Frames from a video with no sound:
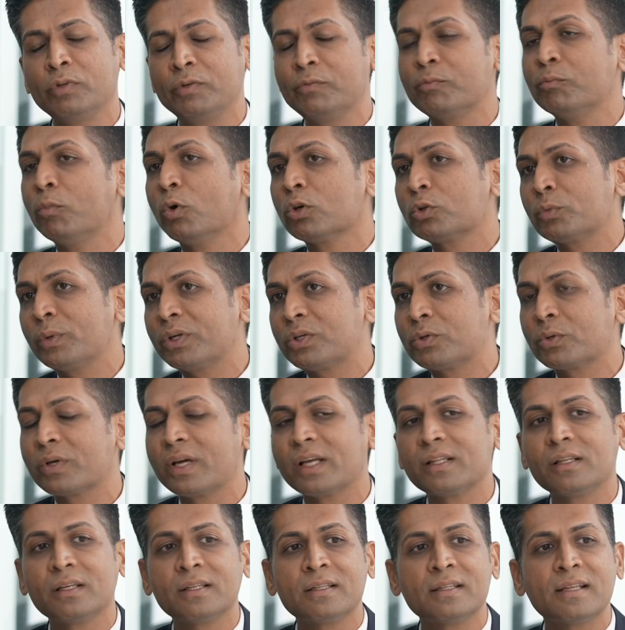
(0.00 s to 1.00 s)
both were
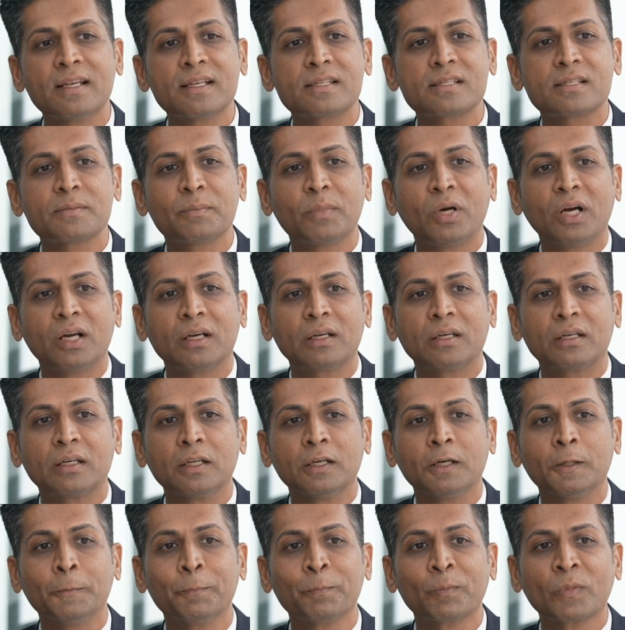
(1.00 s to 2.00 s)
together in this, but
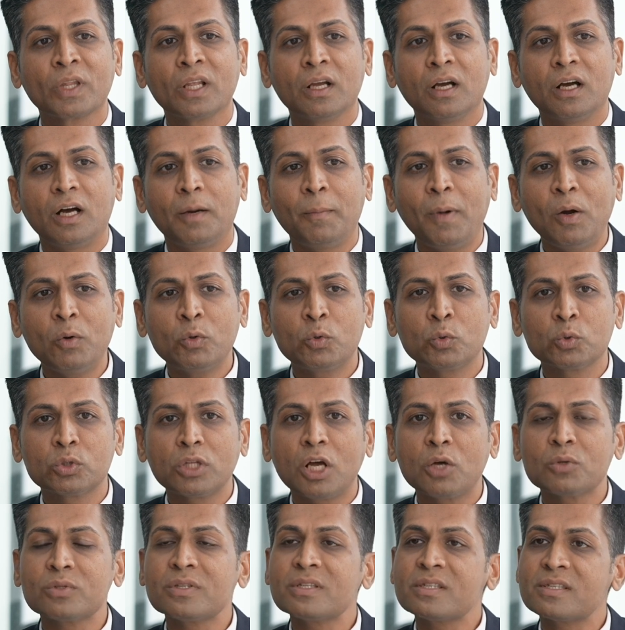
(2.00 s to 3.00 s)
about
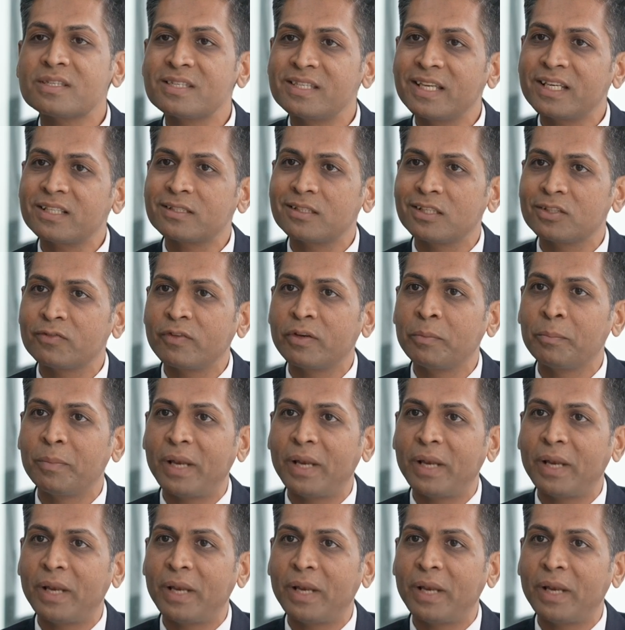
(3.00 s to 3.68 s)
2006 is when